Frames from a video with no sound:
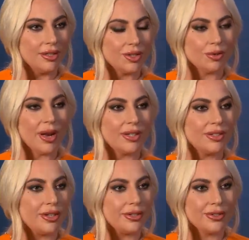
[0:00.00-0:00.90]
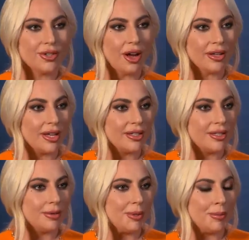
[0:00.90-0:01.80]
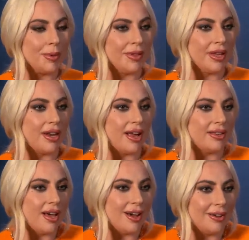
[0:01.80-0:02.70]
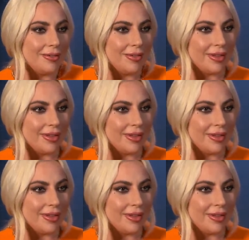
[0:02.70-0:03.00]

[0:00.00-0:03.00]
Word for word: directors talking to people that I love,